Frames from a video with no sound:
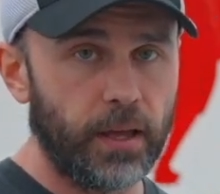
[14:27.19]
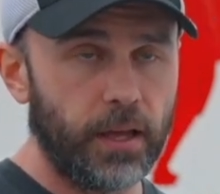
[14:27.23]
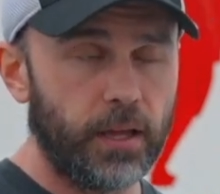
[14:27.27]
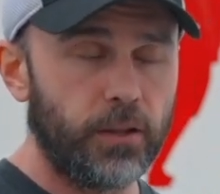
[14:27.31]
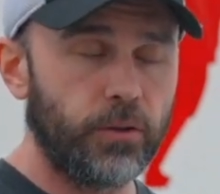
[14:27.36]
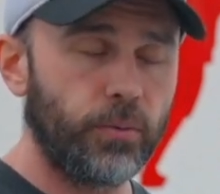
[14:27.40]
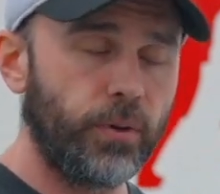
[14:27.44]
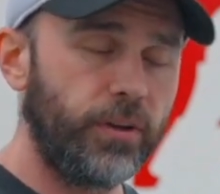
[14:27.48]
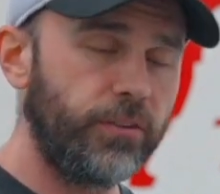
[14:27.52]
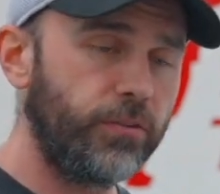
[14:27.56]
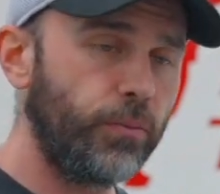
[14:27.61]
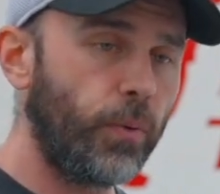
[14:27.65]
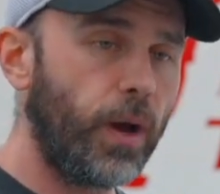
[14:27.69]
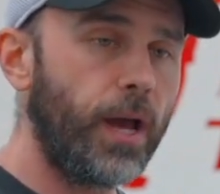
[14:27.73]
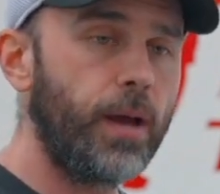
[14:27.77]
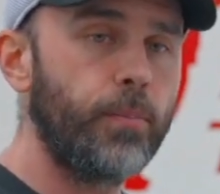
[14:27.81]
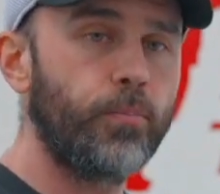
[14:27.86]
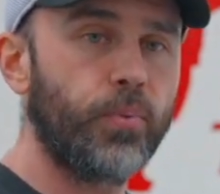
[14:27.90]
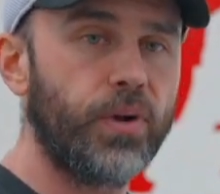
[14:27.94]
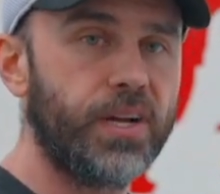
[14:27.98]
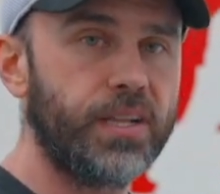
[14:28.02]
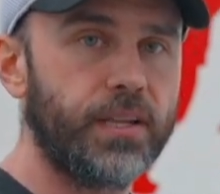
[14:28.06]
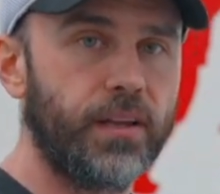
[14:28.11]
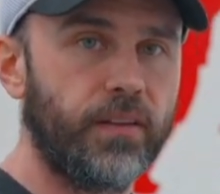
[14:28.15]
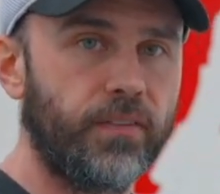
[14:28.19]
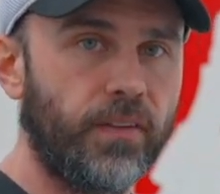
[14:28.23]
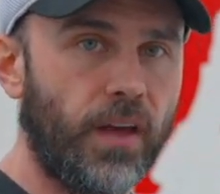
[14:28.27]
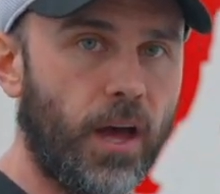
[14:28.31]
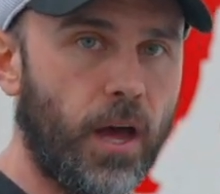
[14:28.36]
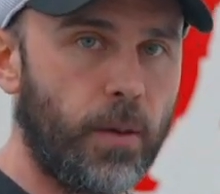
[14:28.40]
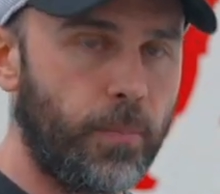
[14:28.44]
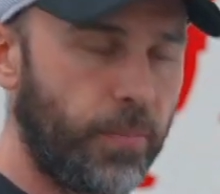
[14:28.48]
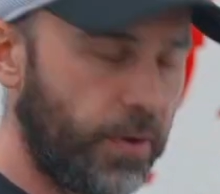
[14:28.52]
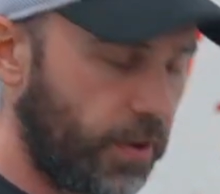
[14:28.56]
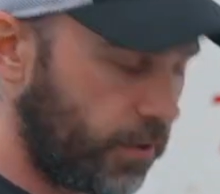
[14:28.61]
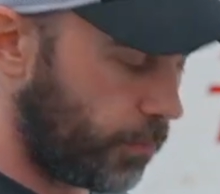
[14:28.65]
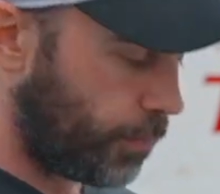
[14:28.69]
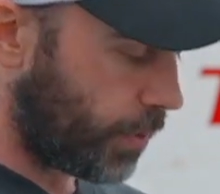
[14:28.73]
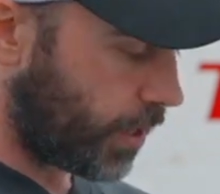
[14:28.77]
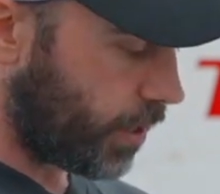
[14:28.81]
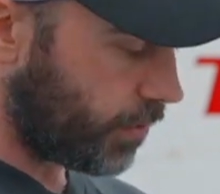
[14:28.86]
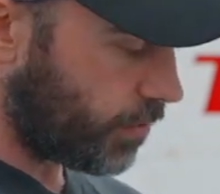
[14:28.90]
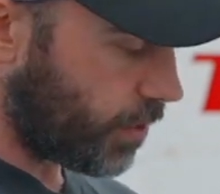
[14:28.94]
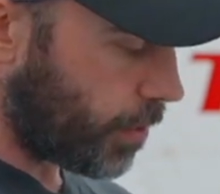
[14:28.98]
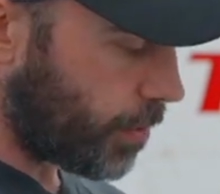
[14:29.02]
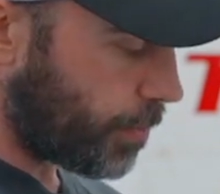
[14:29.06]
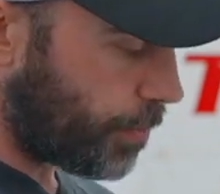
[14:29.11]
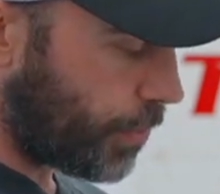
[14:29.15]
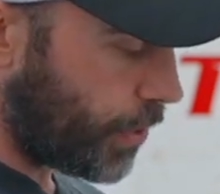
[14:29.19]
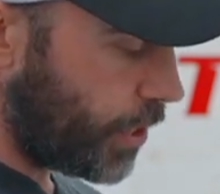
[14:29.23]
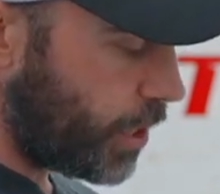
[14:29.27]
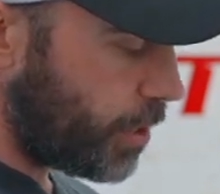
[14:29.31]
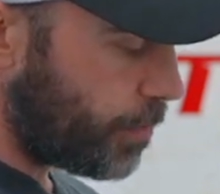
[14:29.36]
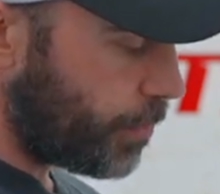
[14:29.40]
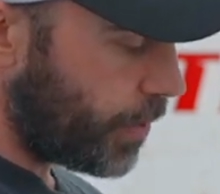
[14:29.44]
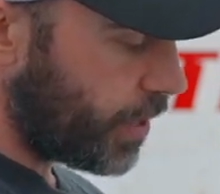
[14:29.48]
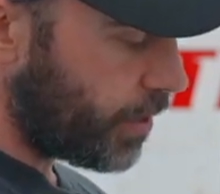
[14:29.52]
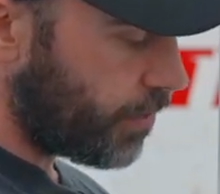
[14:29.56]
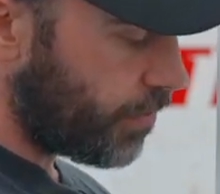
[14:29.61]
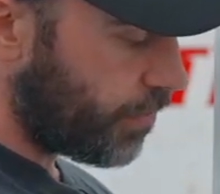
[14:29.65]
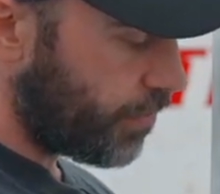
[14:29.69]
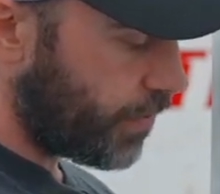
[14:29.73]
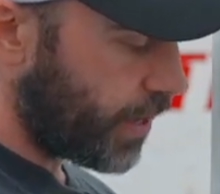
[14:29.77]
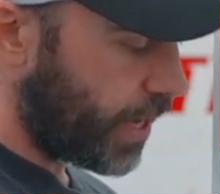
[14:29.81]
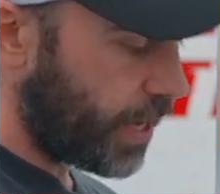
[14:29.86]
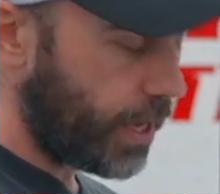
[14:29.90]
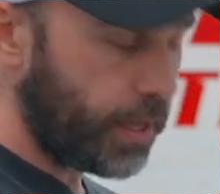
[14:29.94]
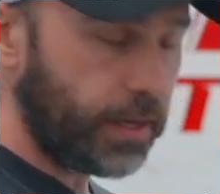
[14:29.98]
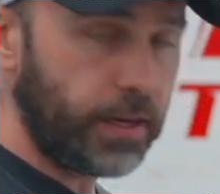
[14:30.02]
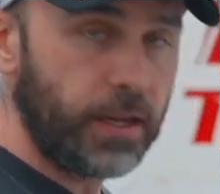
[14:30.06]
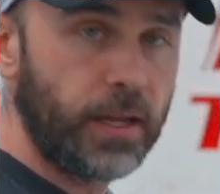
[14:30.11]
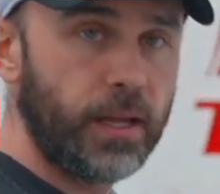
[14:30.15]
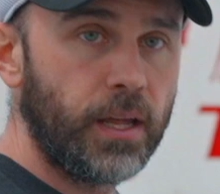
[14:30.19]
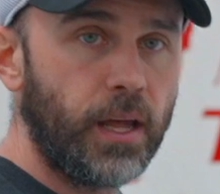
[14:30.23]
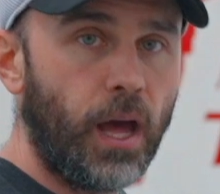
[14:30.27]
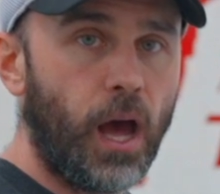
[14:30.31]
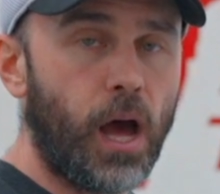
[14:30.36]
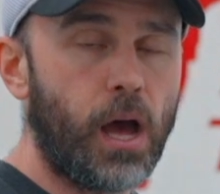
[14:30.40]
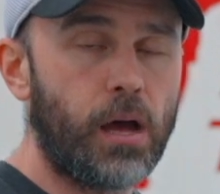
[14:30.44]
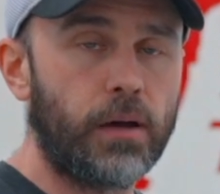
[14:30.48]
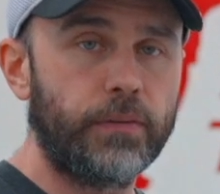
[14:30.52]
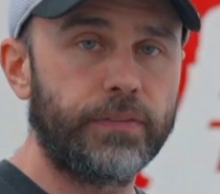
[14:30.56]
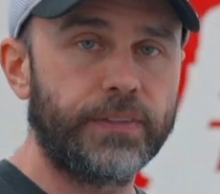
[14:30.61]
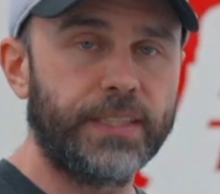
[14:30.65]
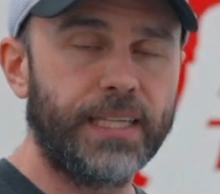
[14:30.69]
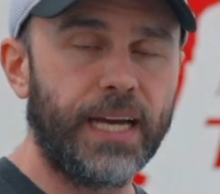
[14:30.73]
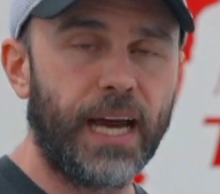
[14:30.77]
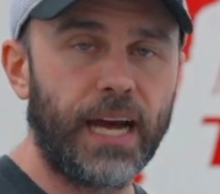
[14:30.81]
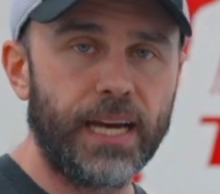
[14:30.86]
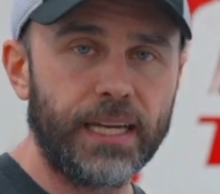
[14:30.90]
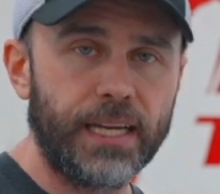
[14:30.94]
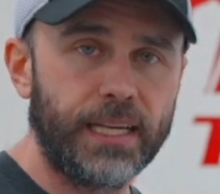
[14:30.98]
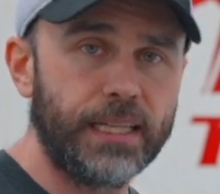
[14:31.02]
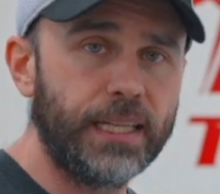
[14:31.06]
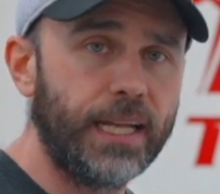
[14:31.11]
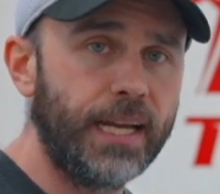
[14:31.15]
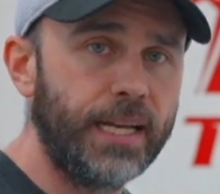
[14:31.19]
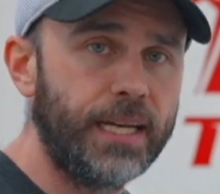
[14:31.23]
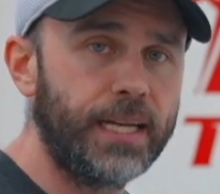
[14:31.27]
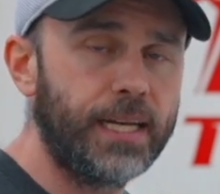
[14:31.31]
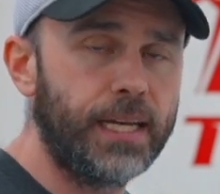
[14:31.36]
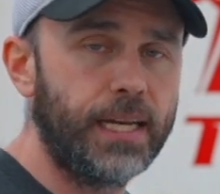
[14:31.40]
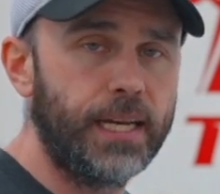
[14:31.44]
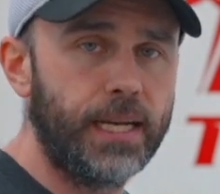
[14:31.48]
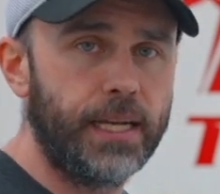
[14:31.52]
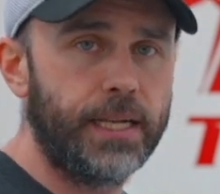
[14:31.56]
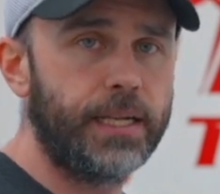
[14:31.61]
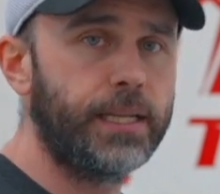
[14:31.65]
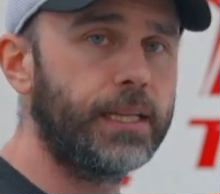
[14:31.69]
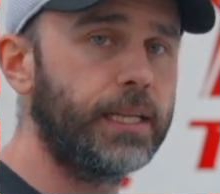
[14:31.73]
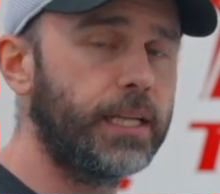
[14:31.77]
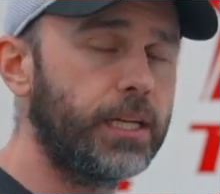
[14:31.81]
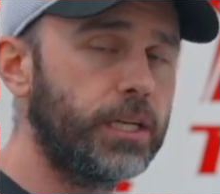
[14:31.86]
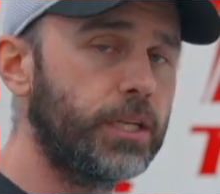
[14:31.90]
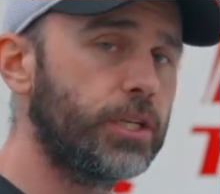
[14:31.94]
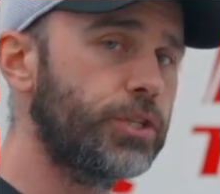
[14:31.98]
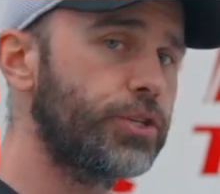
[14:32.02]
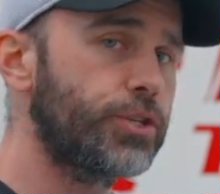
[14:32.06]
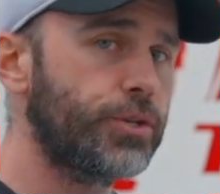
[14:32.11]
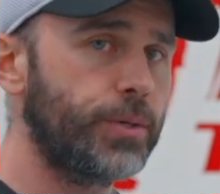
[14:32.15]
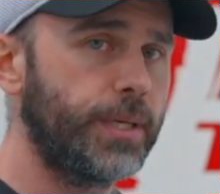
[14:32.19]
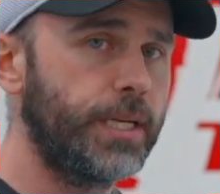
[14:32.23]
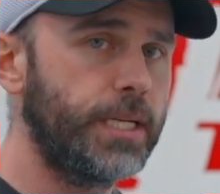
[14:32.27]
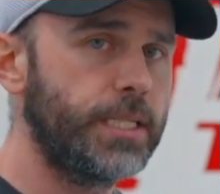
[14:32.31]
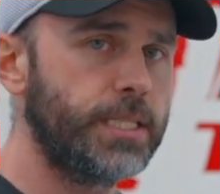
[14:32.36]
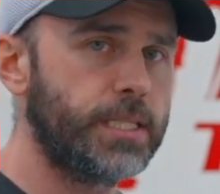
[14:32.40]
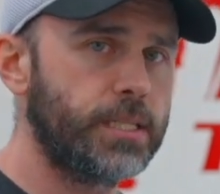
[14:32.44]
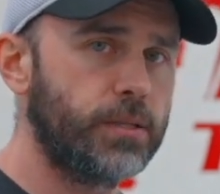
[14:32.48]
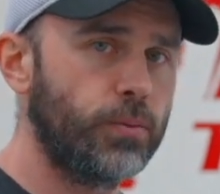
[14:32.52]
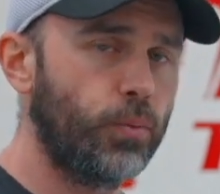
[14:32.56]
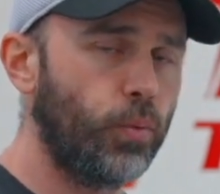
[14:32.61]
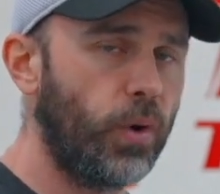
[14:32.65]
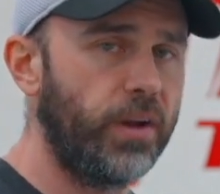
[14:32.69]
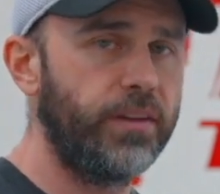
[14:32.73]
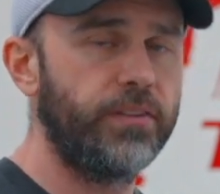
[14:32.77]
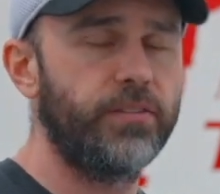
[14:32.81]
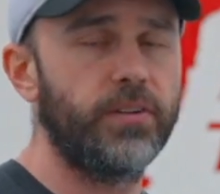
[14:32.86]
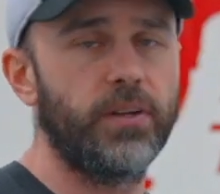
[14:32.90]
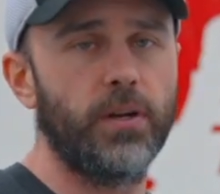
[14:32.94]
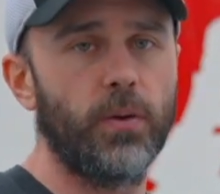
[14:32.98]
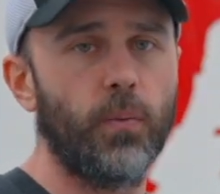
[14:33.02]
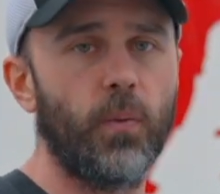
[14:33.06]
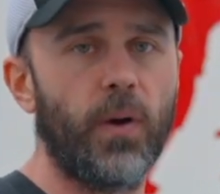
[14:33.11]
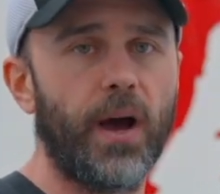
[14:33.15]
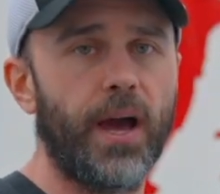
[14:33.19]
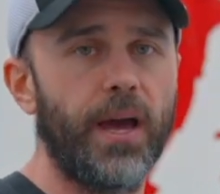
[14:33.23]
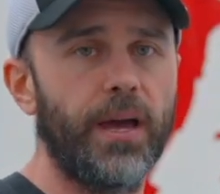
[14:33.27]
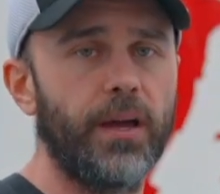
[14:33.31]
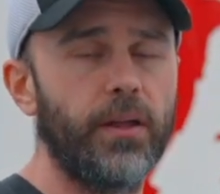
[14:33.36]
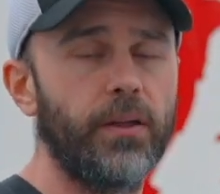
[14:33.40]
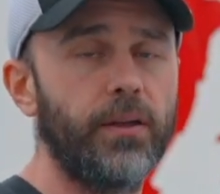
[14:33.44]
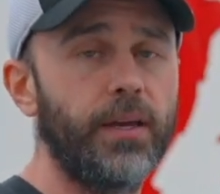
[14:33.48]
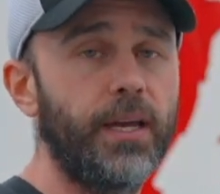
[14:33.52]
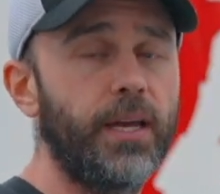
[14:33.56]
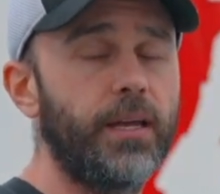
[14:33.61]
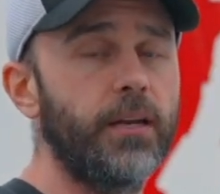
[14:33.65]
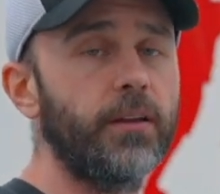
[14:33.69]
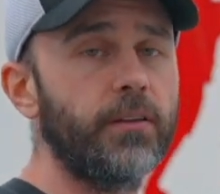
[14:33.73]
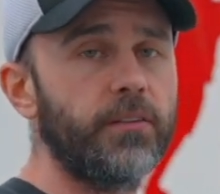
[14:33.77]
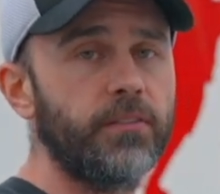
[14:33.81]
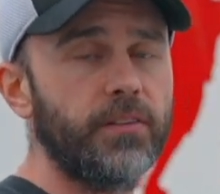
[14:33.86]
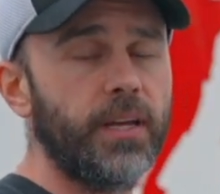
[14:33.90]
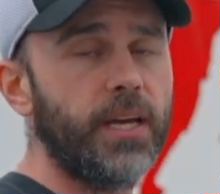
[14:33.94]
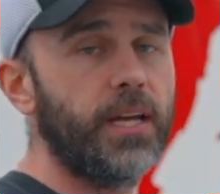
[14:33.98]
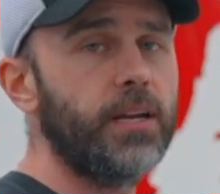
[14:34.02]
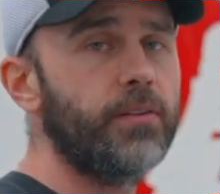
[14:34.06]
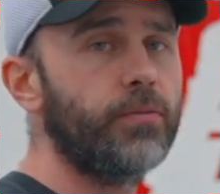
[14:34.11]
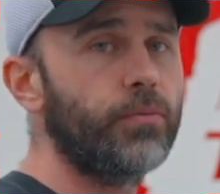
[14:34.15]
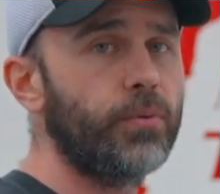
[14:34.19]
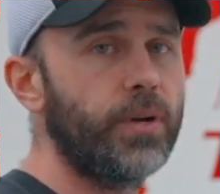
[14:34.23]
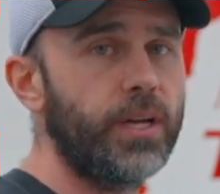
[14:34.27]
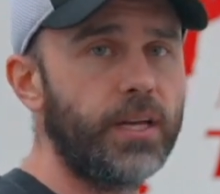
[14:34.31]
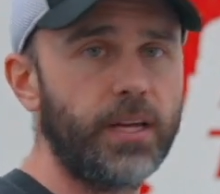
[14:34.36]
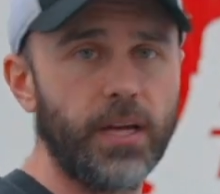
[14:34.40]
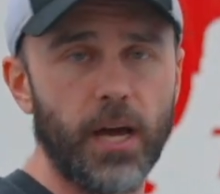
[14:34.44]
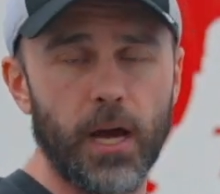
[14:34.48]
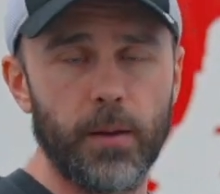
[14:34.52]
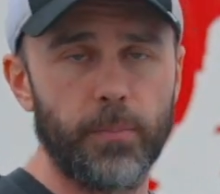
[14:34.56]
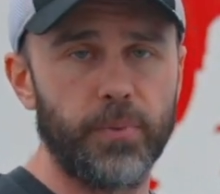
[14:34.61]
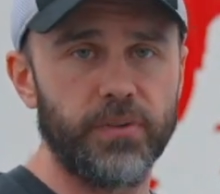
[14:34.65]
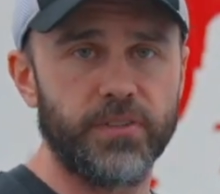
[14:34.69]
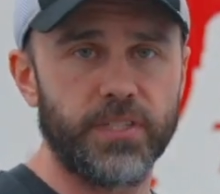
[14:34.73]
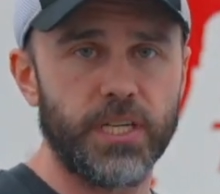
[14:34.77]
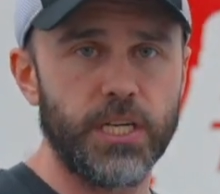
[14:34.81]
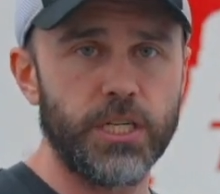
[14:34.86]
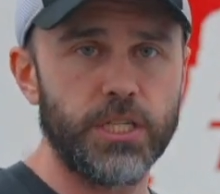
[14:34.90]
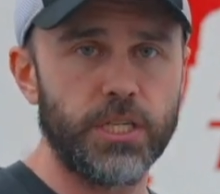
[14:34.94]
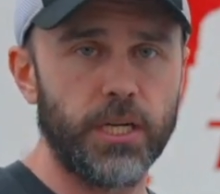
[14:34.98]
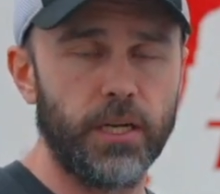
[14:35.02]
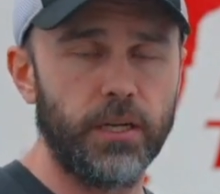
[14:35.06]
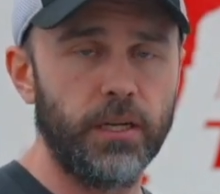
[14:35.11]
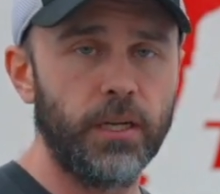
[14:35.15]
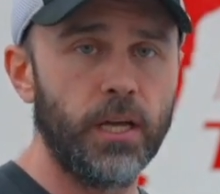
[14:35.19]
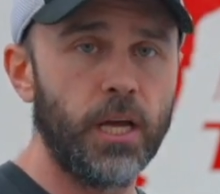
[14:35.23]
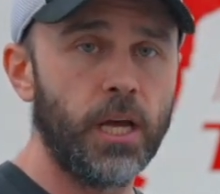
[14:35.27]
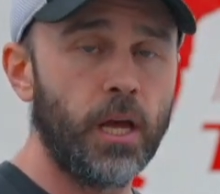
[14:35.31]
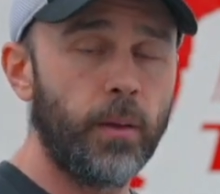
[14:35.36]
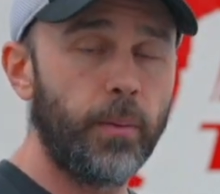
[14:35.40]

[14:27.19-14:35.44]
And the reason why I bring this up is because I'm a pretty big fan of calculating in little treats once in a while in a state of recomposition,